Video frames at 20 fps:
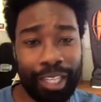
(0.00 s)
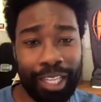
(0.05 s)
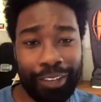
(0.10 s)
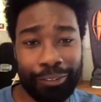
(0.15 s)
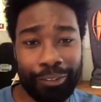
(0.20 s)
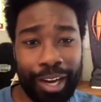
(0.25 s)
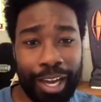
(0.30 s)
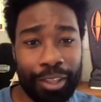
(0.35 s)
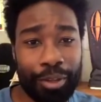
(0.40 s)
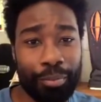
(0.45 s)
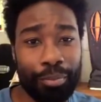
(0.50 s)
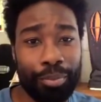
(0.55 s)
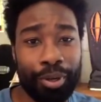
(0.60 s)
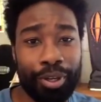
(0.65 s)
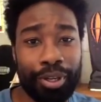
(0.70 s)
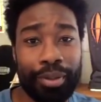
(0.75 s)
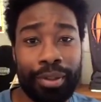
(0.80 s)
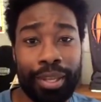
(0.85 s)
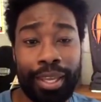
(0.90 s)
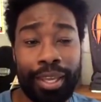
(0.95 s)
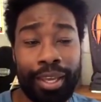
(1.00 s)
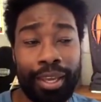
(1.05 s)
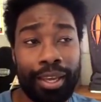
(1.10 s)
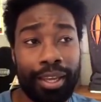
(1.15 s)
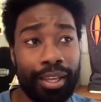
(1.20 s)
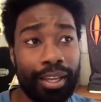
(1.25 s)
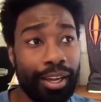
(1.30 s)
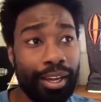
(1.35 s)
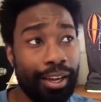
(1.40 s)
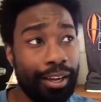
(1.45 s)
rather put,
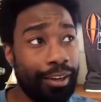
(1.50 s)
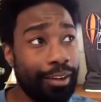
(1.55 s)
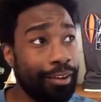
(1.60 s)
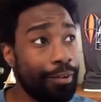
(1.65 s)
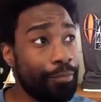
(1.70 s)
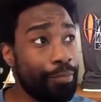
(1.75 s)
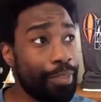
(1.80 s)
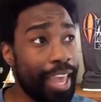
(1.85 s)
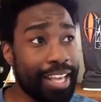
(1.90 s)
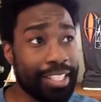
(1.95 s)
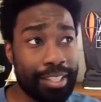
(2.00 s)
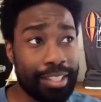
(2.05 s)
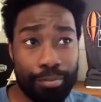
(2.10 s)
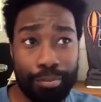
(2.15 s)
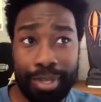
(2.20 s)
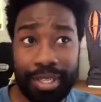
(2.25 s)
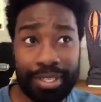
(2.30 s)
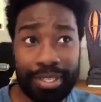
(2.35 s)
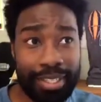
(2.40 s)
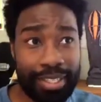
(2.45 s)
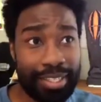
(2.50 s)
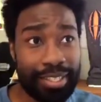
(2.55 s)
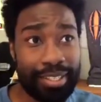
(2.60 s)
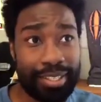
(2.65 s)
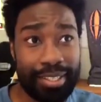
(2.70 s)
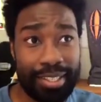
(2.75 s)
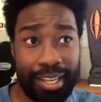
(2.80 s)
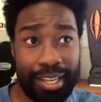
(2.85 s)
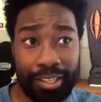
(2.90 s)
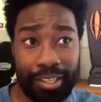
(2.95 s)
um, as a business
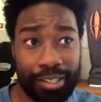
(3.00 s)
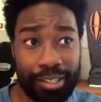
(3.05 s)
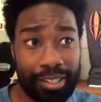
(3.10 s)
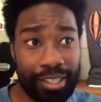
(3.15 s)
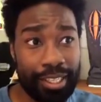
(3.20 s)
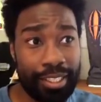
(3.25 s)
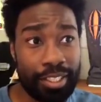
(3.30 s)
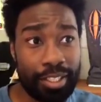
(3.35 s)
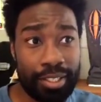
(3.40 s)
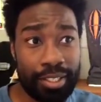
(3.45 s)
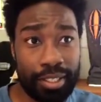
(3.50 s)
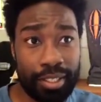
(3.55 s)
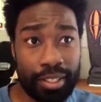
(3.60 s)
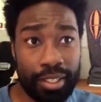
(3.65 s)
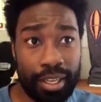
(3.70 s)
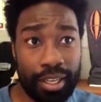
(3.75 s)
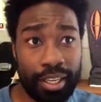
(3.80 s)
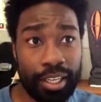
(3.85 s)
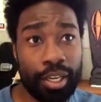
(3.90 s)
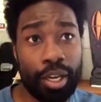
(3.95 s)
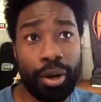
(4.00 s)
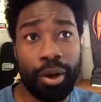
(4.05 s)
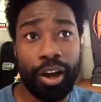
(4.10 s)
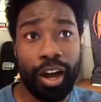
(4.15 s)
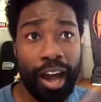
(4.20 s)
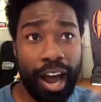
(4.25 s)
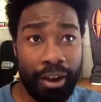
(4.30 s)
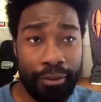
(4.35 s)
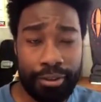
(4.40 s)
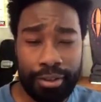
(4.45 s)
sense, it just you know,
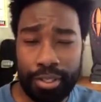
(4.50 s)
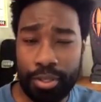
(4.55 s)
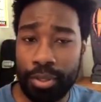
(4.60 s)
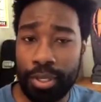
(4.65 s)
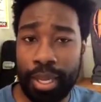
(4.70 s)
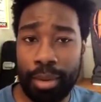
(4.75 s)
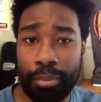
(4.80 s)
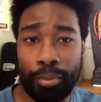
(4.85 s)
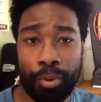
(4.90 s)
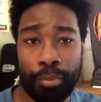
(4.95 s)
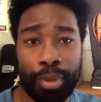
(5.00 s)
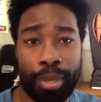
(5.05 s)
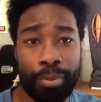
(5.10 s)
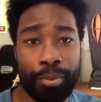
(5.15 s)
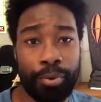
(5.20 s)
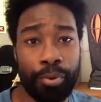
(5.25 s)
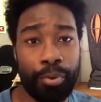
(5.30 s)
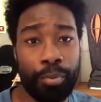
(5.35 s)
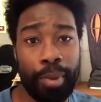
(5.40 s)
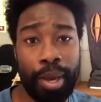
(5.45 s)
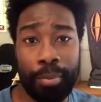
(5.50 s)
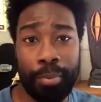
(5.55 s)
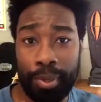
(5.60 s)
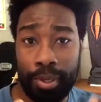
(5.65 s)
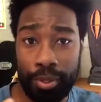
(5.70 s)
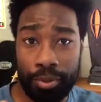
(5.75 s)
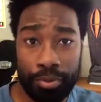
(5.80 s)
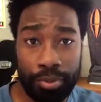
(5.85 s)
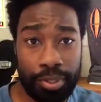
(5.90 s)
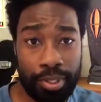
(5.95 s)
obviously you get more people who might be
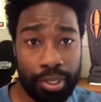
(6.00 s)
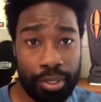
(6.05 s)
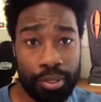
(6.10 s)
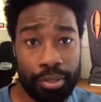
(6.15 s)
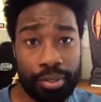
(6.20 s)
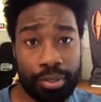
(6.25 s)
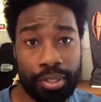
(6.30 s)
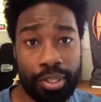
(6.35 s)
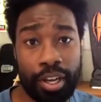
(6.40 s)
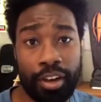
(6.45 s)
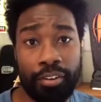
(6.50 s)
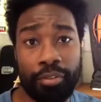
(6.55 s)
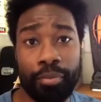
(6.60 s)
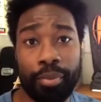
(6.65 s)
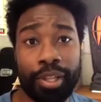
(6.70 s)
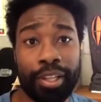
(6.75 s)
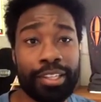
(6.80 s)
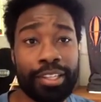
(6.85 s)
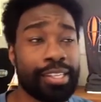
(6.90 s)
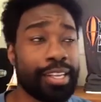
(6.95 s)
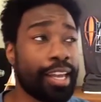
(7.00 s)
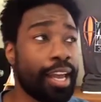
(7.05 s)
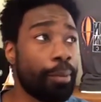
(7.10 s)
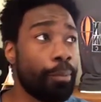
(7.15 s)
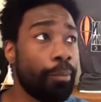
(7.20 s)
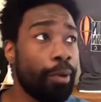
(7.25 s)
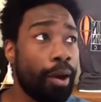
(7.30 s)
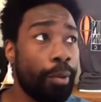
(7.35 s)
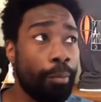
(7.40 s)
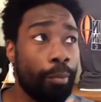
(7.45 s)
interested in your stuff, but it's like I'm,
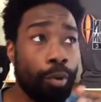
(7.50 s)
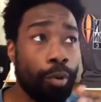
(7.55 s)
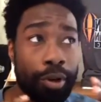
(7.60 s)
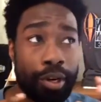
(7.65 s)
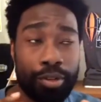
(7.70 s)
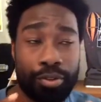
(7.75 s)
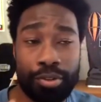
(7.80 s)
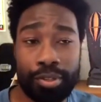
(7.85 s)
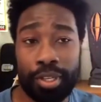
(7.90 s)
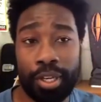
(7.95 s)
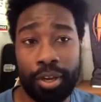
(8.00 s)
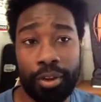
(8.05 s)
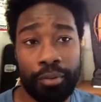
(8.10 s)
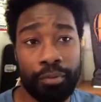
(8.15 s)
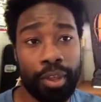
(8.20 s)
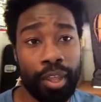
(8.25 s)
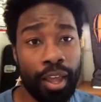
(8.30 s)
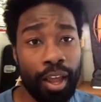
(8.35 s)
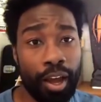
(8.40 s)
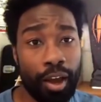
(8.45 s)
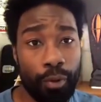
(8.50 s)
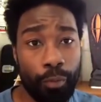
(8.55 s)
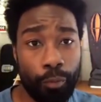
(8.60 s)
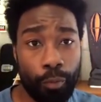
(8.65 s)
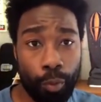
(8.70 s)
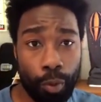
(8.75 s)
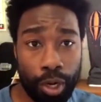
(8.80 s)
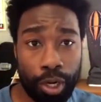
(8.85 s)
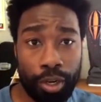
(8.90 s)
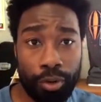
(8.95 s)
I'm more mm-hmm. interested in
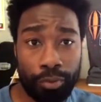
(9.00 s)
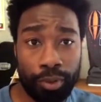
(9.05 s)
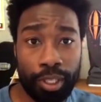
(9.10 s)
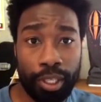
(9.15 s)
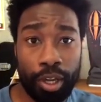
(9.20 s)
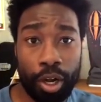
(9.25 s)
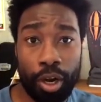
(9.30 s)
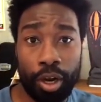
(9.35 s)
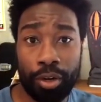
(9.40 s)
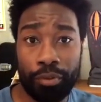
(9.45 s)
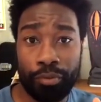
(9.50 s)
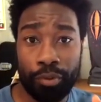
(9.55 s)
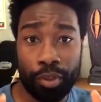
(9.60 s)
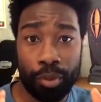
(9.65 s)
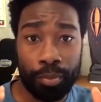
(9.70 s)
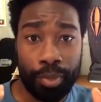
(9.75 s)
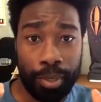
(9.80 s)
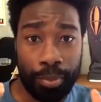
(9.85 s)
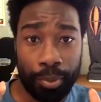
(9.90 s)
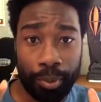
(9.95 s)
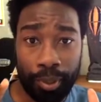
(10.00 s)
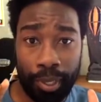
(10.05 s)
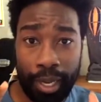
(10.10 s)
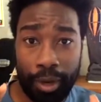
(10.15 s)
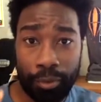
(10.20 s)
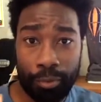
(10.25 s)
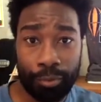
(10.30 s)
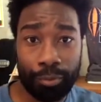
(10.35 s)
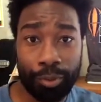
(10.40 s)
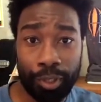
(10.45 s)
working really hard for the people that
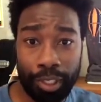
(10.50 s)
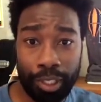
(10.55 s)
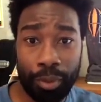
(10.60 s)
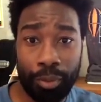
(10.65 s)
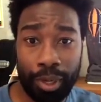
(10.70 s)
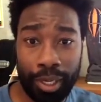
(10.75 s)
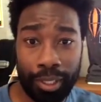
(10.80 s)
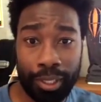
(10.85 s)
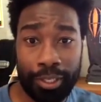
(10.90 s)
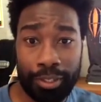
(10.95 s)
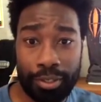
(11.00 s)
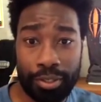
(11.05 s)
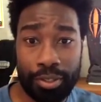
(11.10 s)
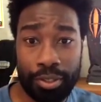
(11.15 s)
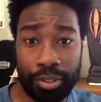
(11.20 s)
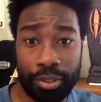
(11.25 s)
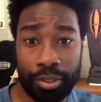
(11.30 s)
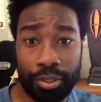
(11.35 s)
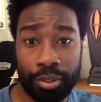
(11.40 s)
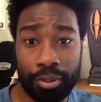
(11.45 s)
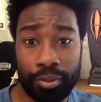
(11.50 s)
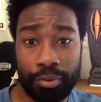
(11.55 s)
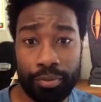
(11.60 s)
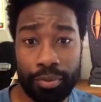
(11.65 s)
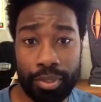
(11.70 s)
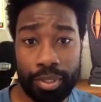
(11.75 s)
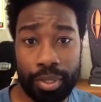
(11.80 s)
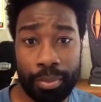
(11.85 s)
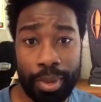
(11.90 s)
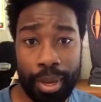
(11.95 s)
really want to listen to your
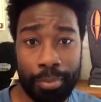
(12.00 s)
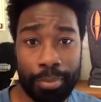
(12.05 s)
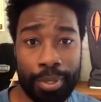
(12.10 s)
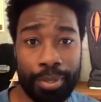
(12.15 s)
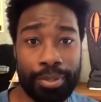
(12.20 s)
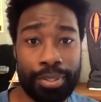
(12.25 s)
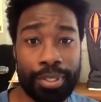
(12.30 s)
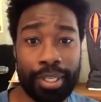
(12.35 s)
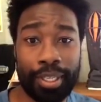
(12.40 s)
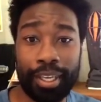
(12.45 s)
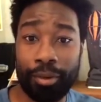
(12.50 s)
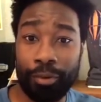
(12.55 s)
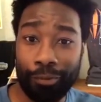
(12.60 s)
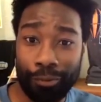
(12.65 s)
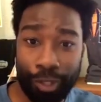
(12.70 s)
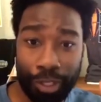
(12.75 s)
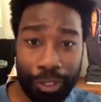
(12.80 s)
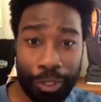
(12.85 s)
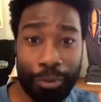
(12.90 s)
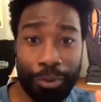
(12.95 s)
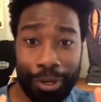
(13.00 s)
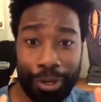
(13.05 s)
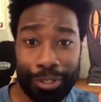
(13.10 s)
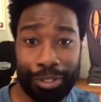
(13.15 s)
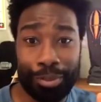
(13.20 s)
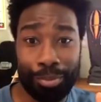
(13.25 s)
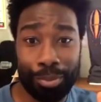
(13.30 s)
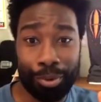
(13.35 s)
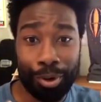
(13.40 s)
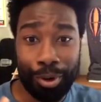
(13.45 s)
to my music and really want to
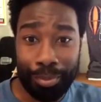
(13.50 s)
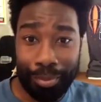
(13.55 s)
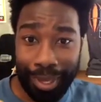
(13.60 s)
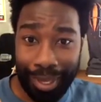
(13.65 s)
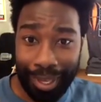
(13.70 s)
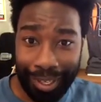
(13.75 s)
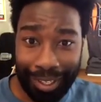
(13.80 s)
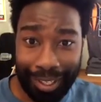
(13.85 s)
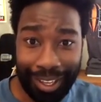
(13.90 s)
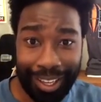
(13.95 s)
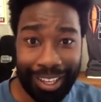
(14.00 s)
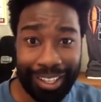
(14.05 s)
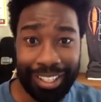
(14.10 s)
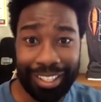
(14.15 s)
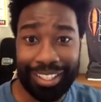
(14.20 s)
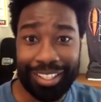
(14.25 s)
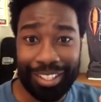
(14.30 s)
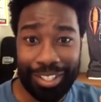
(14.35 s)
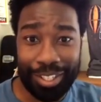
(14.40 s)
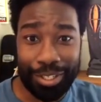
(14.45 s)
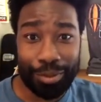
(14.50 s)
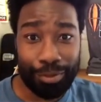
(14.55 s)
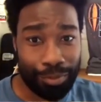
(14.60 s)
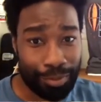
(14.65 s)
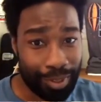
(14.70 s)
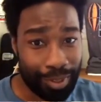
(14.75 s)
support me and, and just